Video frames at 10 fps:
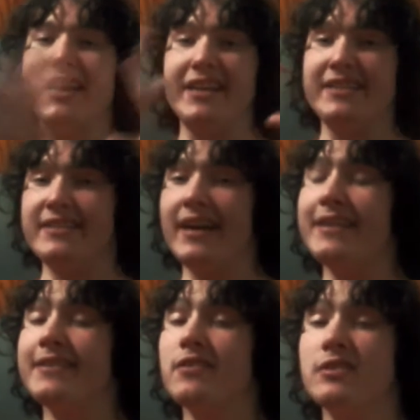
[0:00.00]
it's
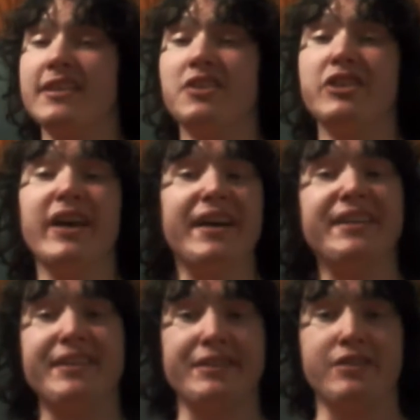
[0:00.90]
nicer CGI
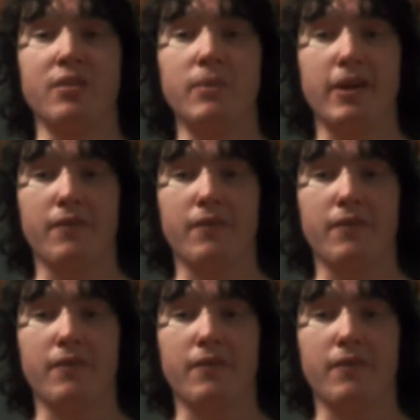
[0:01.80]
than Terminator